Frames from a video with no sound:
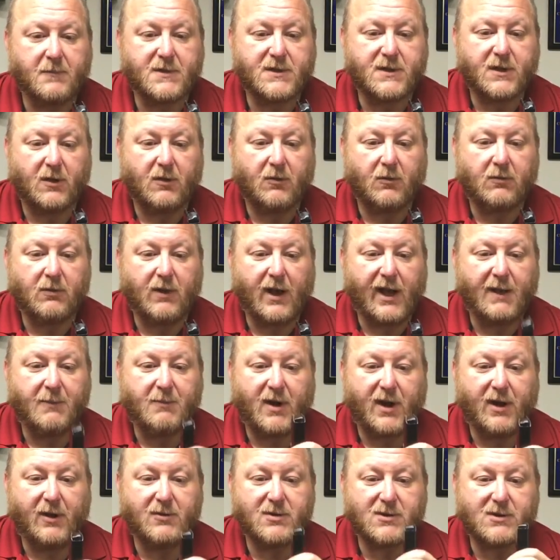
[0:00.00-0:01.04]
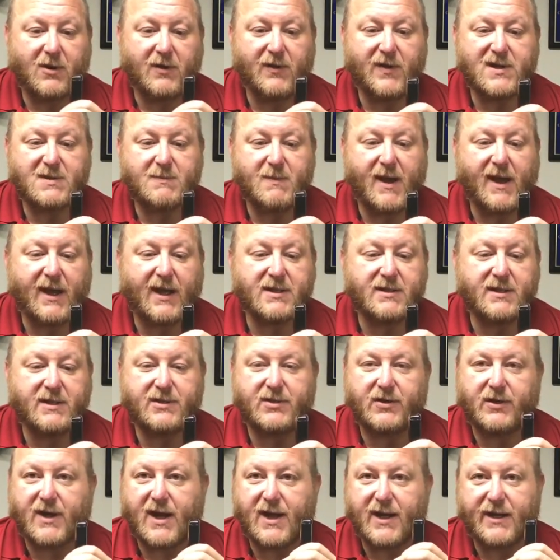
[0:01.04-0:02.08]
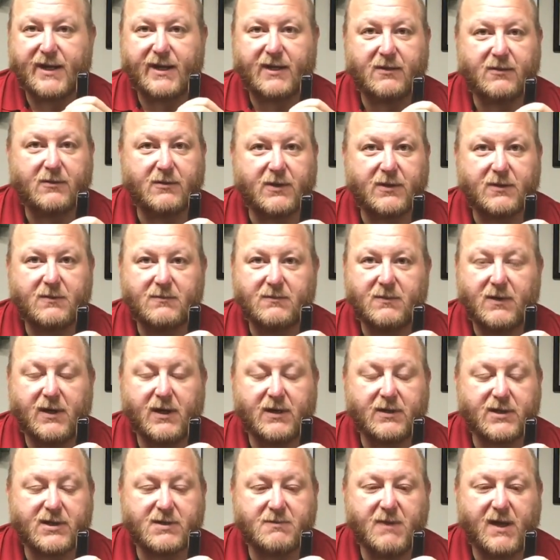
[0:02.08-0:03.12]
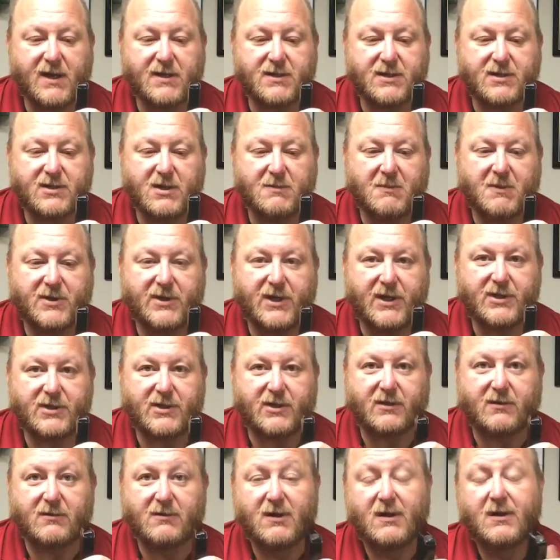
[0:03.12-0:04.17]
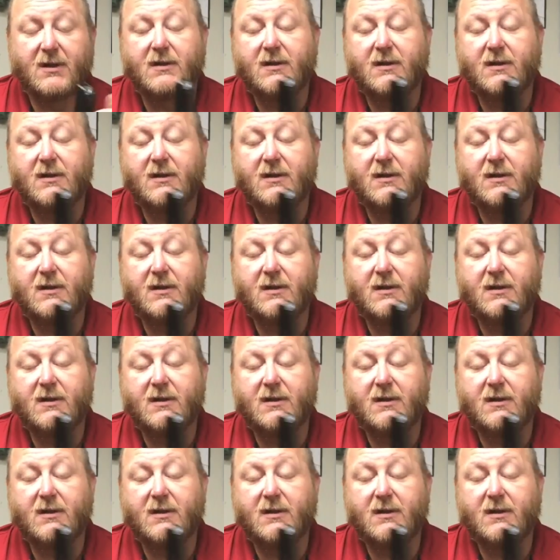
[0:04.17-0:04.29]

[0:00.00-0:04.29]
So anybody who's loading these magazines, you've got to get a Lula. It just makes it so much easier.